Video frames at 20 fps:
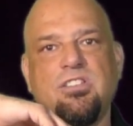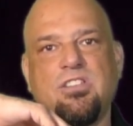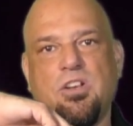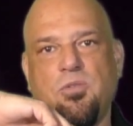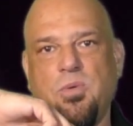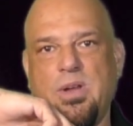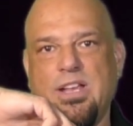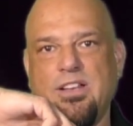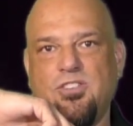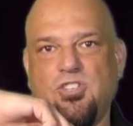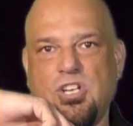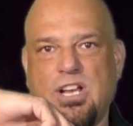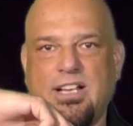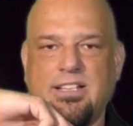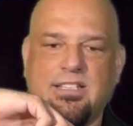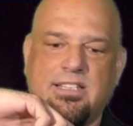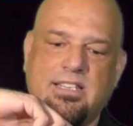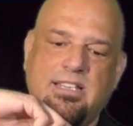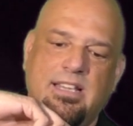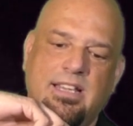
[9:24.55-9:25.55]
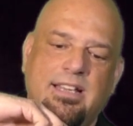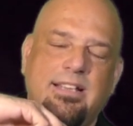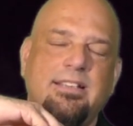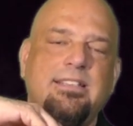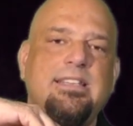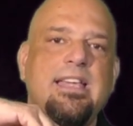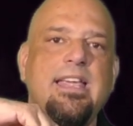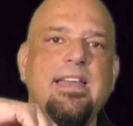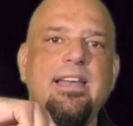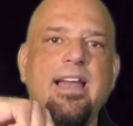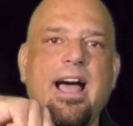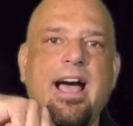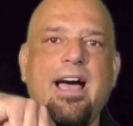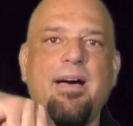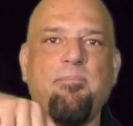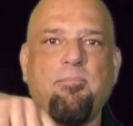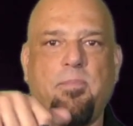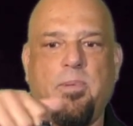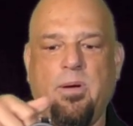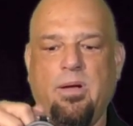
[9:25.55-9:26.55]
So we adjust 10
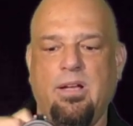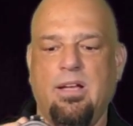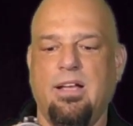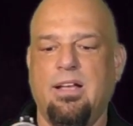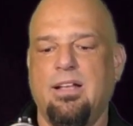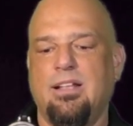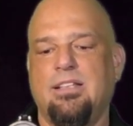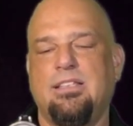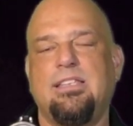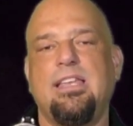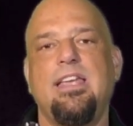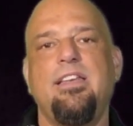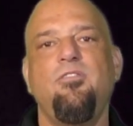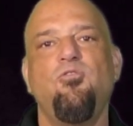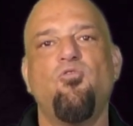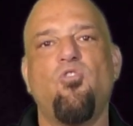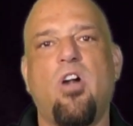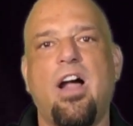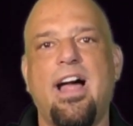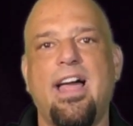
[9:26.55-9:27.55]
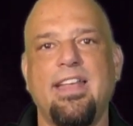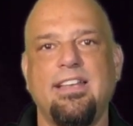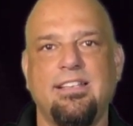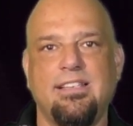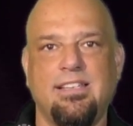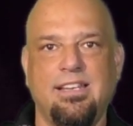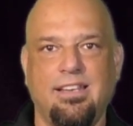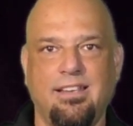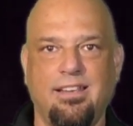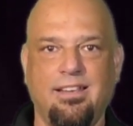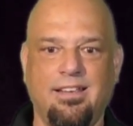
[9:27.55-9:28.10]
up, 10 right,